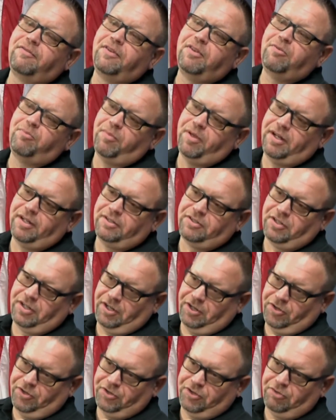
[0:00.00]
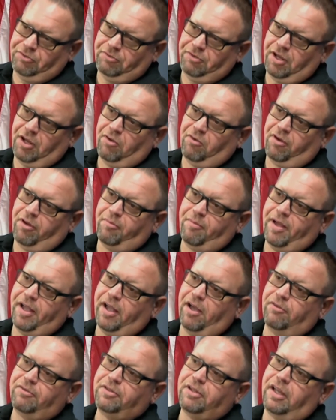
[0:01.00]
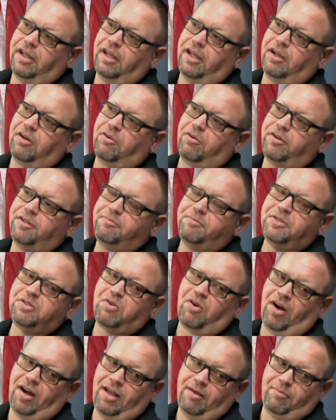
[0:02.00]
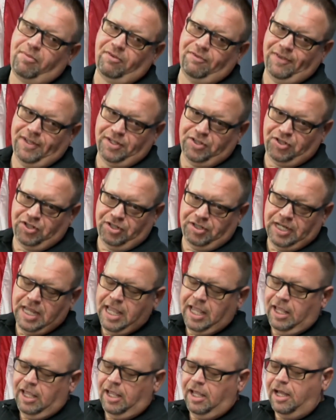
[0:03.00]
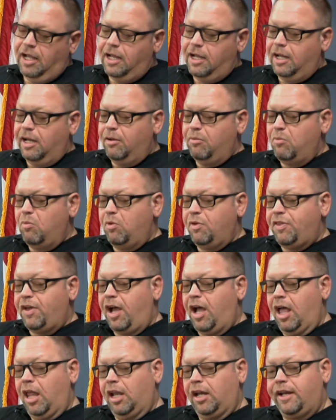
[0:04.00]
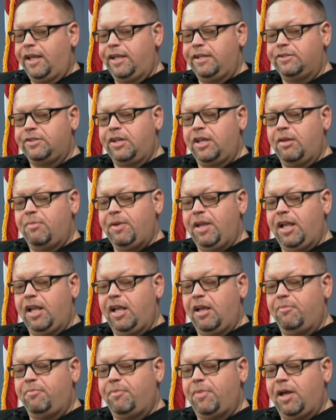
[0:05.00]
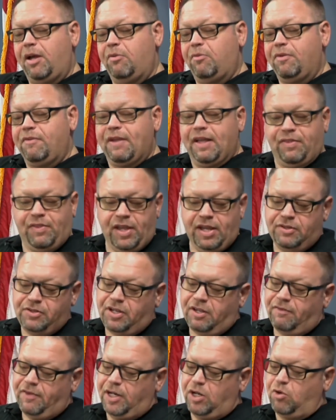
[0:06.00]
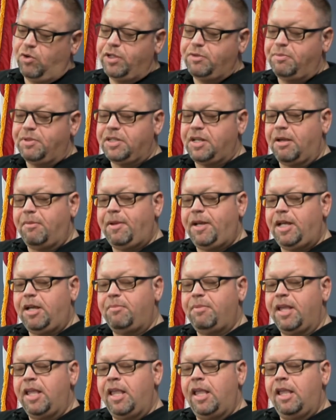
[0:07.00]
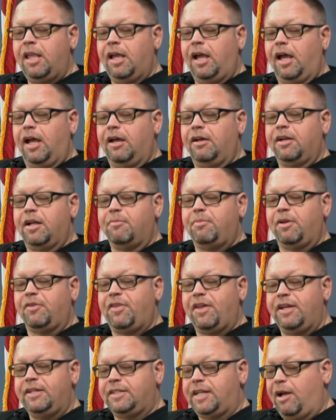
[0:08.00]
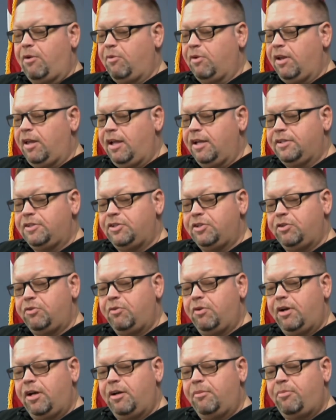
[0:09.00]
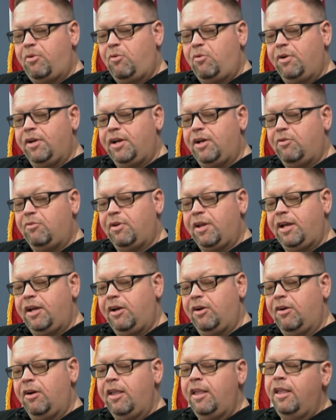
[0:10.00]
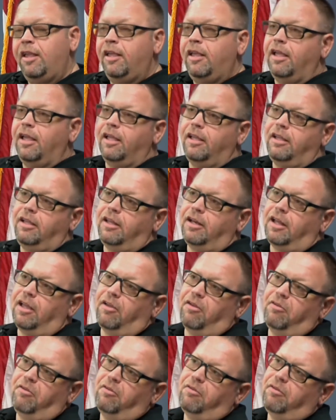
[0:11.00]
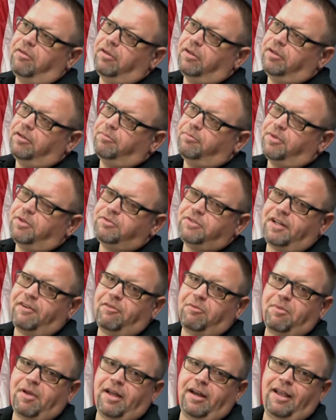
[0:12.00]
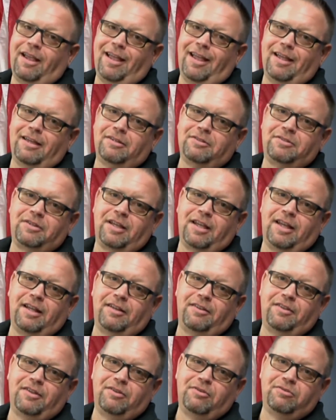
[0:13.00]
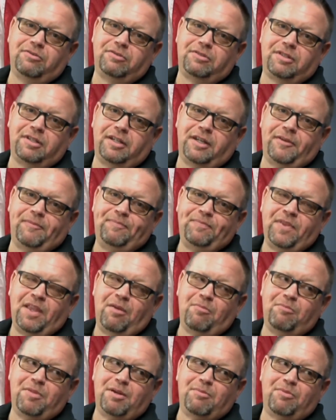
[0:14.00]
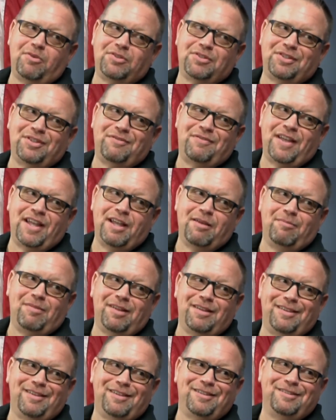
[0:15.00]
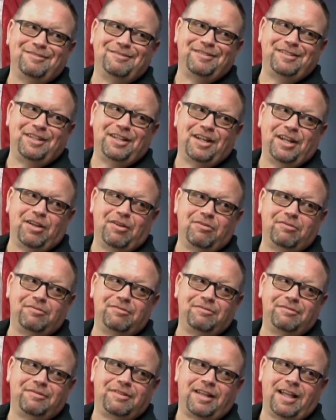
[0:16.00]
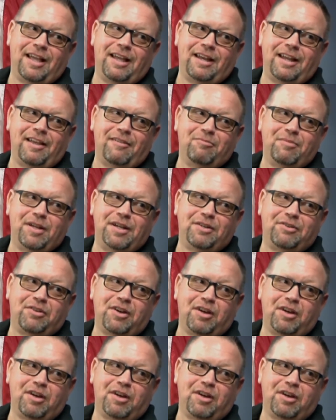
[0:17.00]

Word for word: a few minutes here to talk about uh, Christmas crime prevention. Um, with the holidays coming up, uh, we've got Thanksgiving and Christmas coming up. Uh, a couple of things I would like to uh, point on here. You know, most everybody has kind of those uh, members of the family that you know kind of have been in